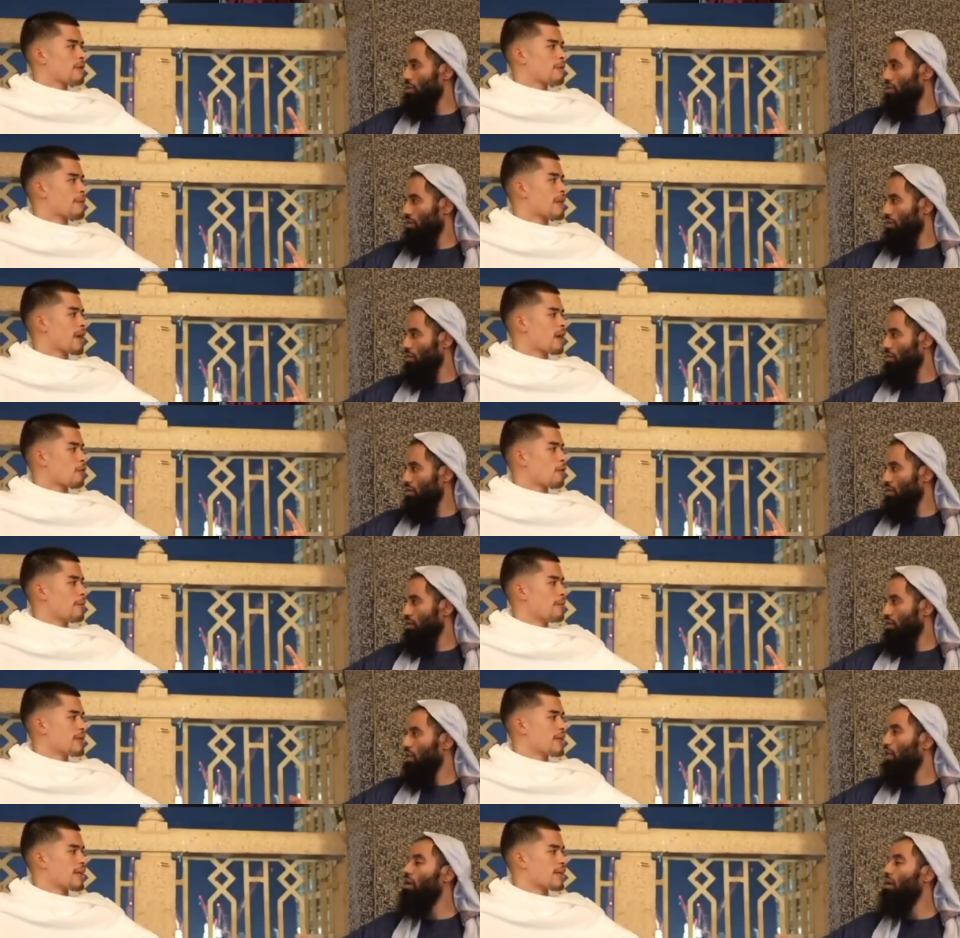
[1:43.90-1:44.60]
Speaker 1: black
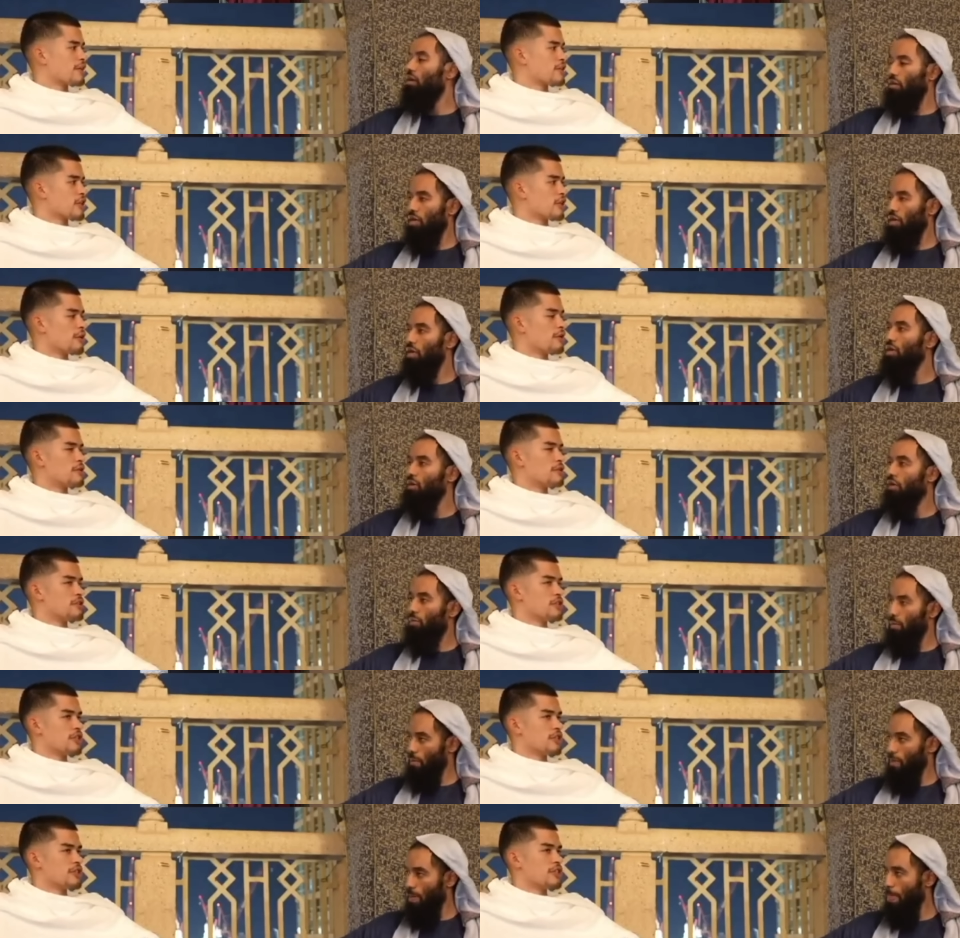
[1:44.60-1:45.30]
woman, Candace
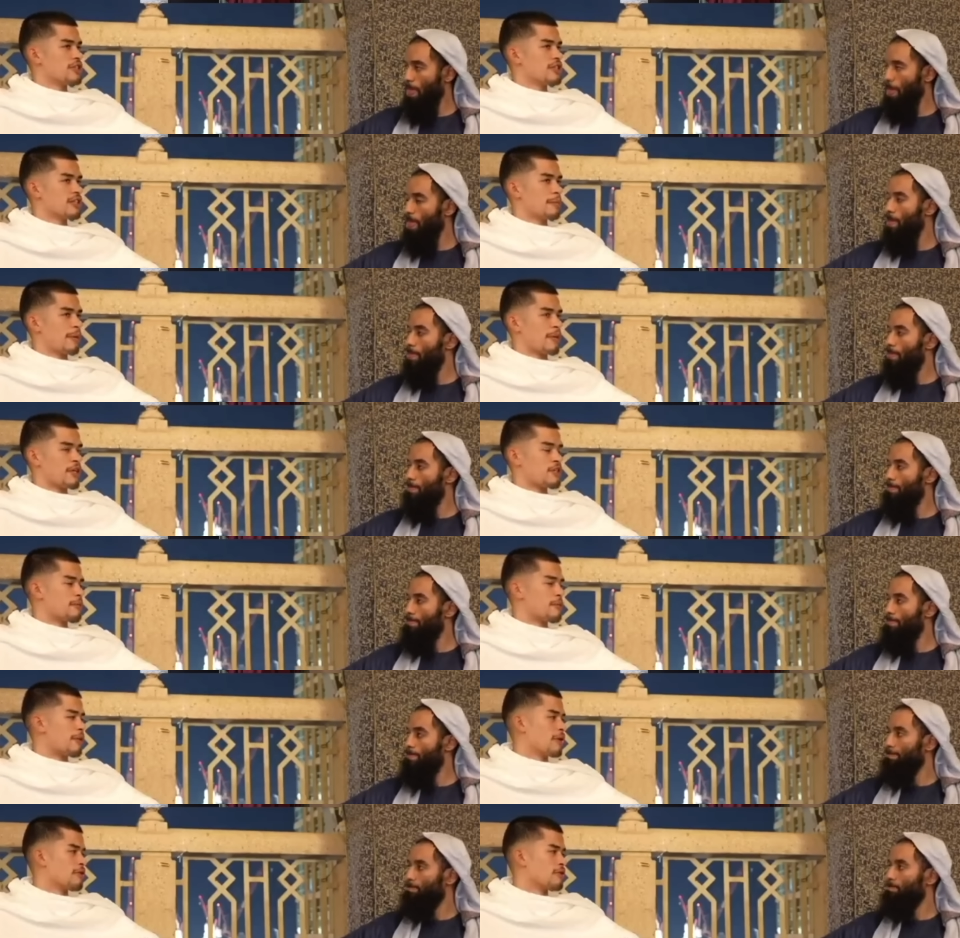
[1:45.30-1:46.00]
Owens, Ben
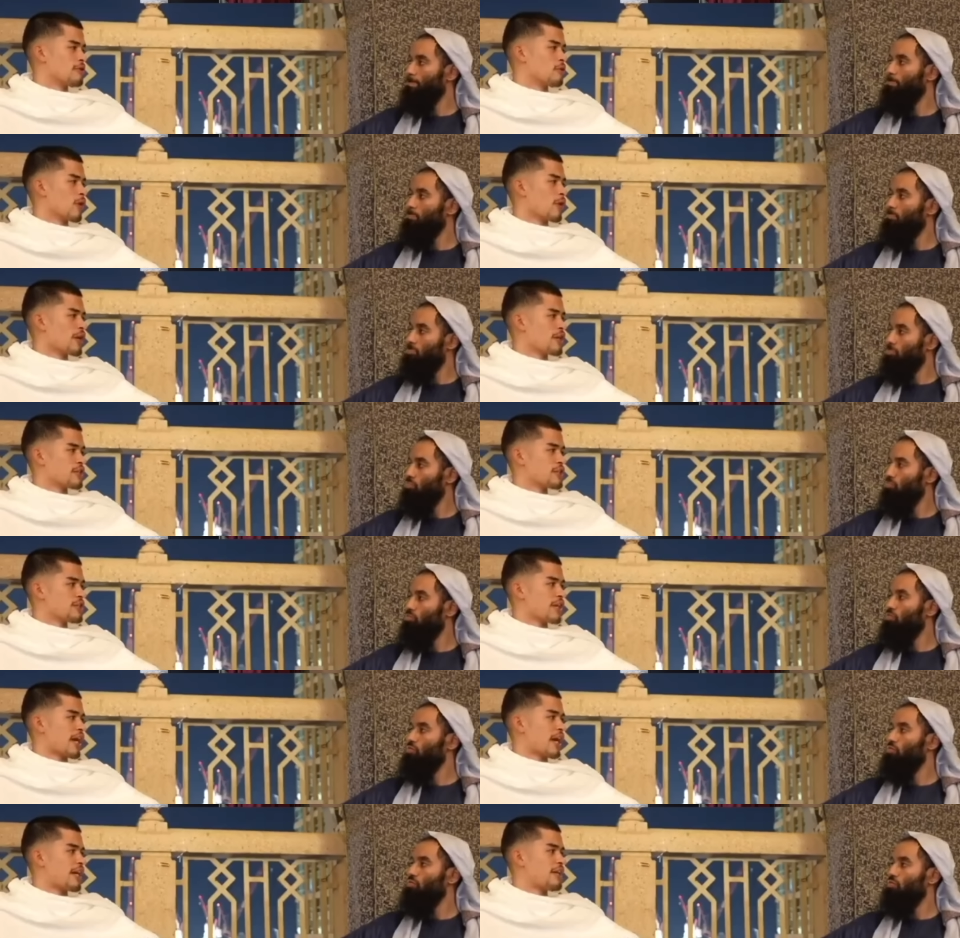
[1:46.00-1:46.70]
Shapiro is a
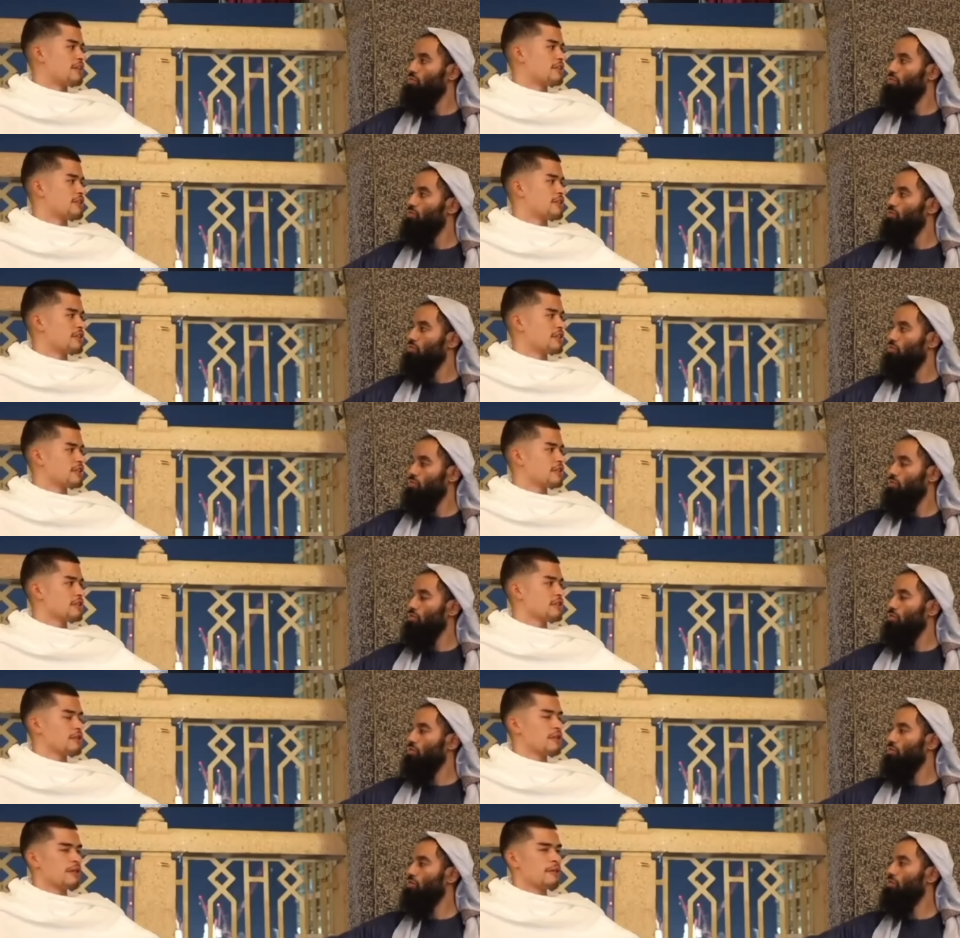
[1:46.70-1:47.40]
raging Zionist, and
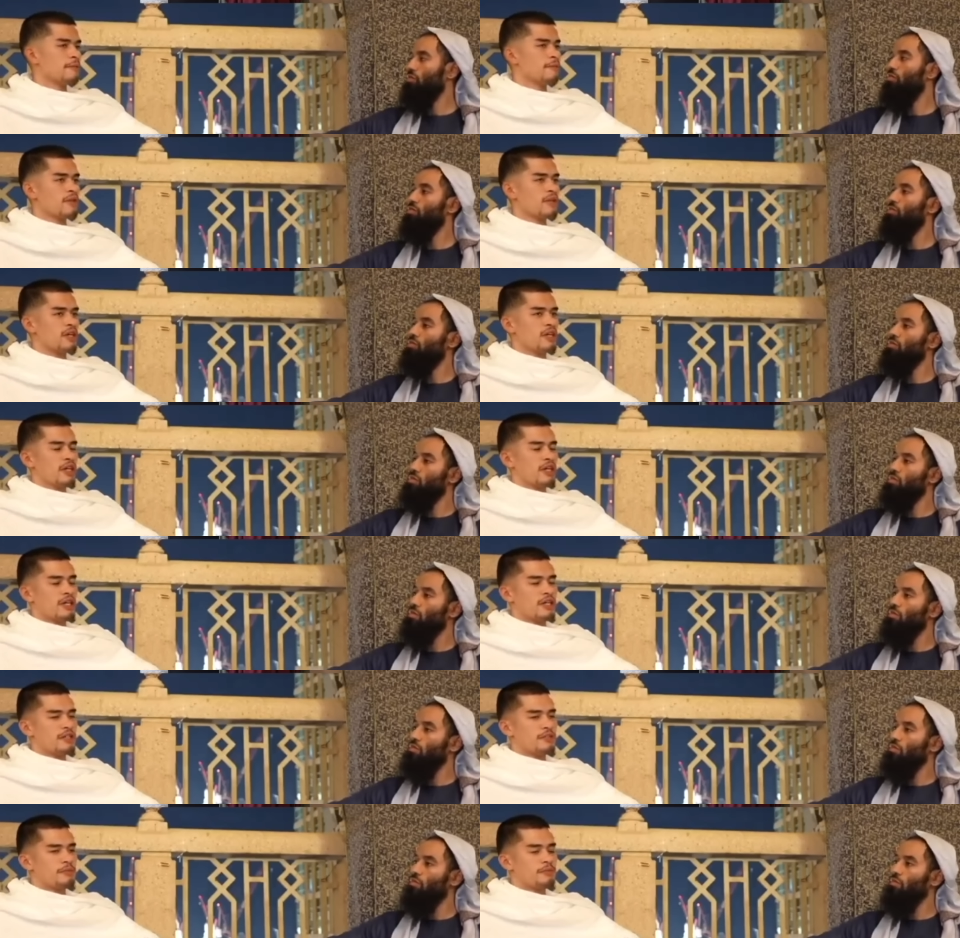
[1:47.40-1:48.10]

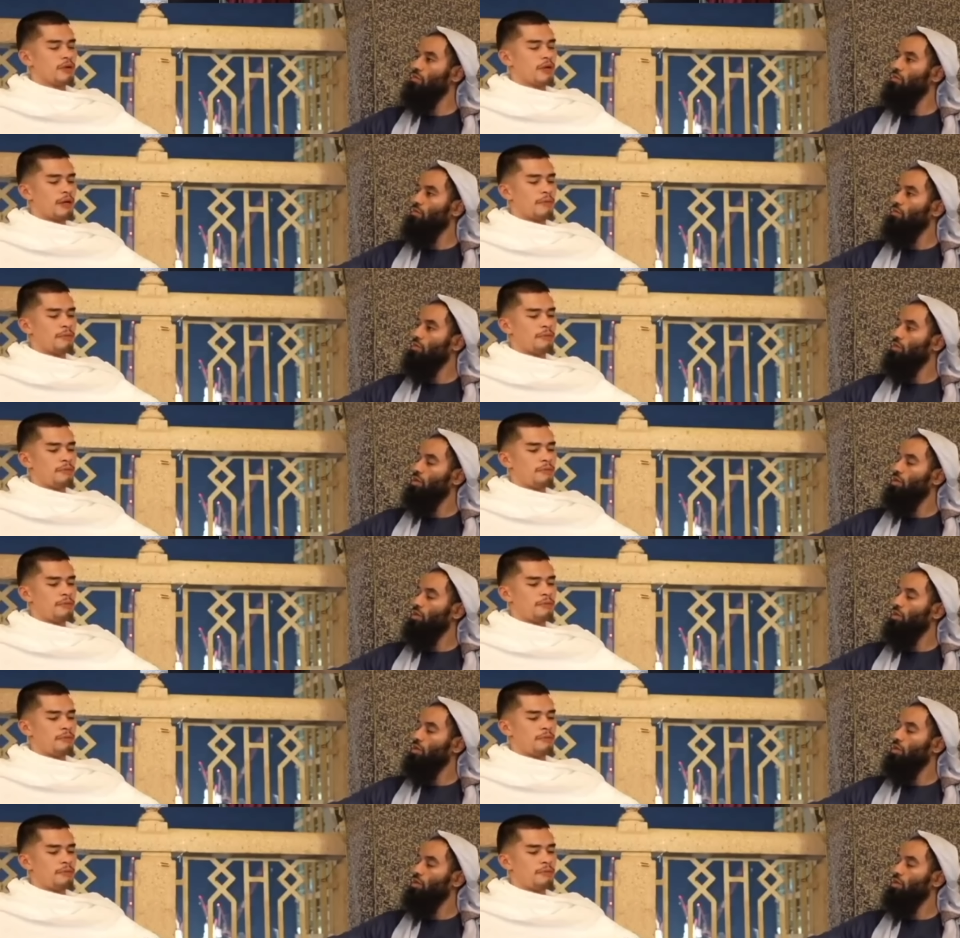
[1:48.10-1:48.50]
he's a